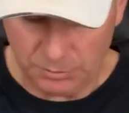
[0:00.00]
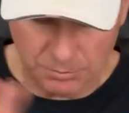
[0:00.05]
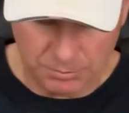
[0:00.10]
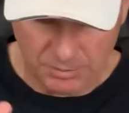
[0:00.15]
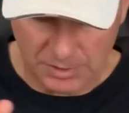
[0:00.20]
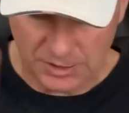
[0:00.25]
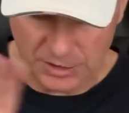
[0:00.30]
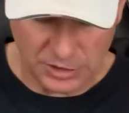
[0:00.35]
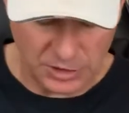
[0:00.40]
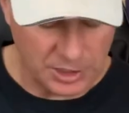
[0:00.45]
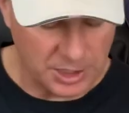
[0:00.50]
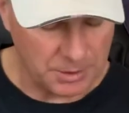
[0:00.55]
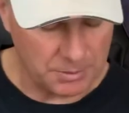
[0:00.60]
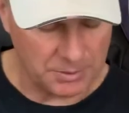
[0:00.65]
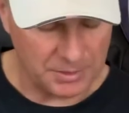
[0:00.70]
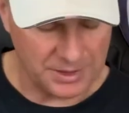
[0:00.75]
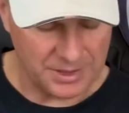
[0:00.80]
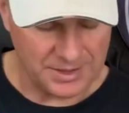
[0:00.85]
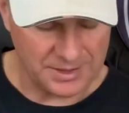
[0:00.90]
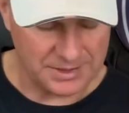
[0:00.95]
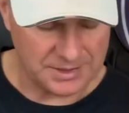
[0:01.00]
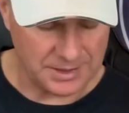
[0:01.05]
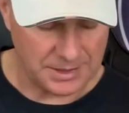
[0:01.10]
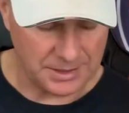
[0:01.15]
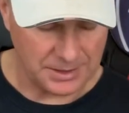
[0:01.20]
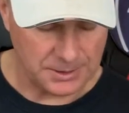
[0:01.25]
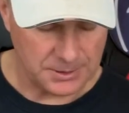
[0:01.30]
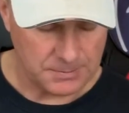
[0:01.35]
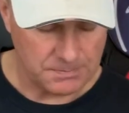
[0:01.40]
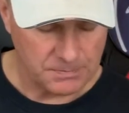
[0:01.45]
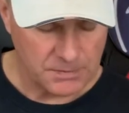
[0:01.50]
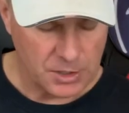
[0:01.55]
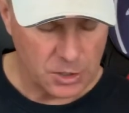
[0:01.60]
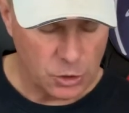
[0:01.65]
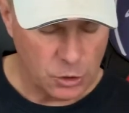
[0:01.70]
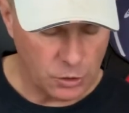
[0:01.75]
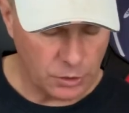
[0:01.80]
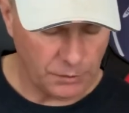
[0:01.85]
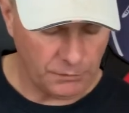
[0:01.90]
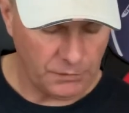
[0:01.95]
mention a couple of these things.
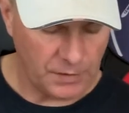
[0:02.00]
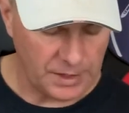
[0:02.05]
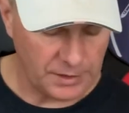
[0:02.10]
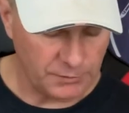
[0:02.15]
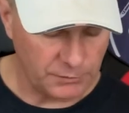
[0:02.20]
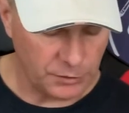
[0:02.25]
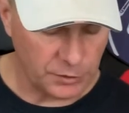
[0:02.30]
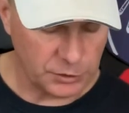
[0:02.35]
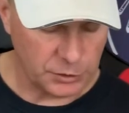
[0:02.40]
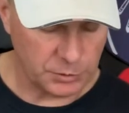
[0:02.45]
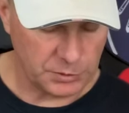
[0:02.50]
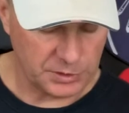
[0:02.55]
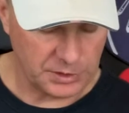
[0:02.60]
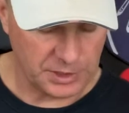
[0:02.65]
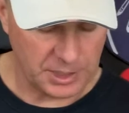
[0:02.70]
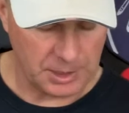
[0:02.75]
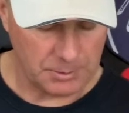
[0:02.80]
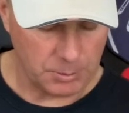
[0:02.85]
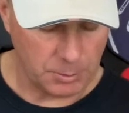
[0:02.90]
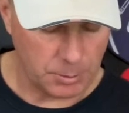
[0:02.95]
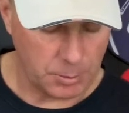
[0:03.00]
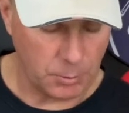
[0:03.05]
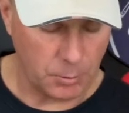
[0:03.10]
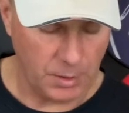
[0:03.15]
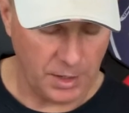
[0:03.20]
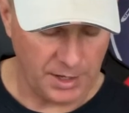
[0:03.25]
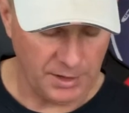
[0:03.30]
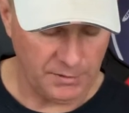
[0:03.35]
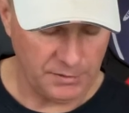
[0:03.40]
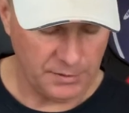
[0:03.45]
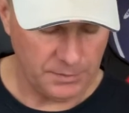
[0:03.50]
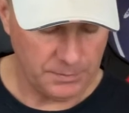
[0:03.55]
Who can find a virtuous and capable wife?